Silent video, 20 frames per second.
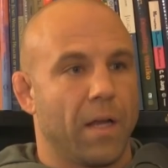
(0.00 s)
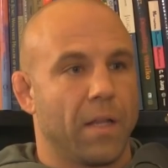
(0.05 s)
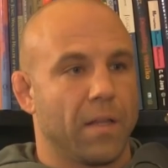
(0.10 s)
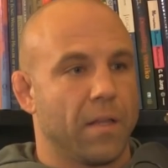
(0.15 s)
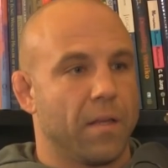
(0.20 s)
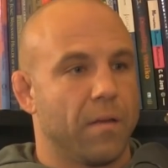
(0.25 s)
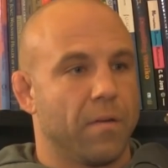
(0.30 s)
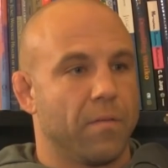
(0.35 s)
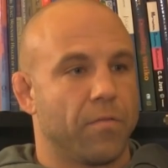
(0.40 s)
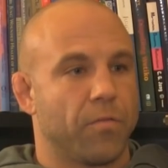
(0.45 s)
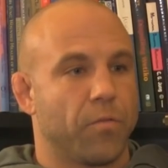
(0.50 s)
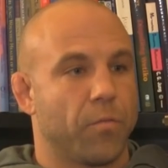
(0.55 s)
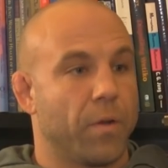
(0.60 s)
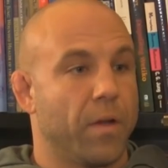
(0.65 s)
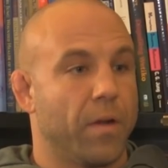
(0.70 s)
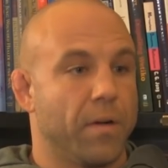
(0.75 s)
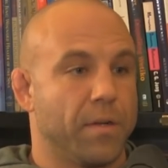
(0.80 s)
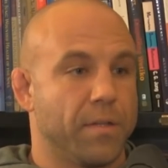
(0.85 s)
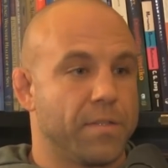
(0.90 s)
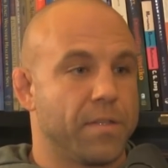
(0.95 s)
I live
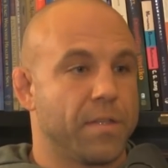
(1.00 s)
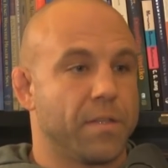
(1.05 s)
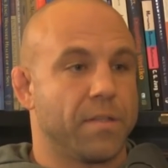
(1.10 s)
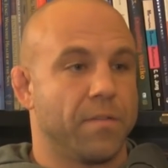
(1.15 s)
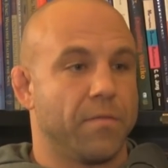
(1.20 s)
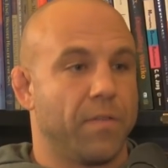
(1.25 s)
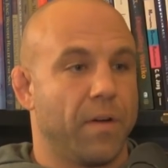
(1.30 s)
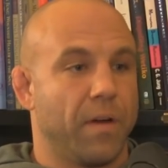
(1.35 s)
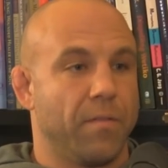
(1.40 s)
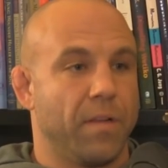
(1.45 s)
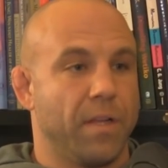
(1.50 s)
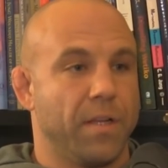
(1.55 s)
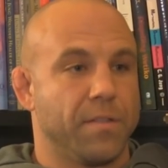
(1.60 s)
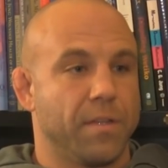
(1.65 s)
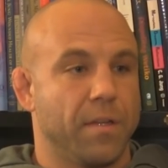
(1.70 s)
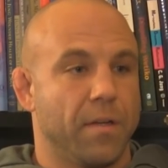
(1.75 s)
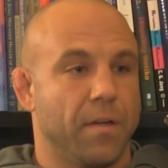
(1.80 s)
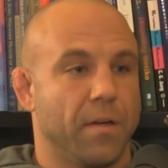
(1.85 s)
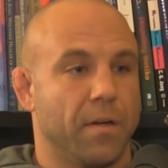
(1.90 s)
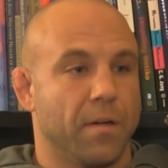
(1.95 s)
365
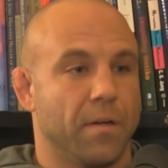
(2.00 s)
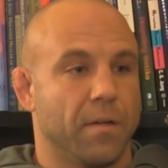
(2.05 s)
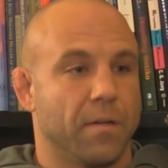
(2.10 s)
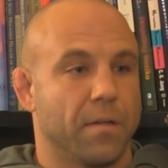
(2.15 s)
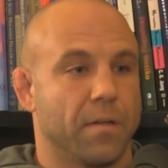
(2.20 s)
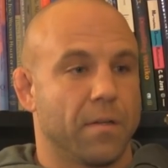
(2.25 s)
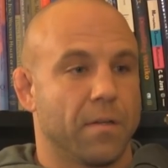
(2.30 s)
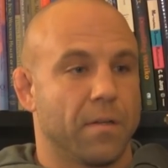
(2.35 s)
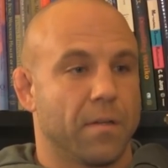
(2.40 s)
days a year.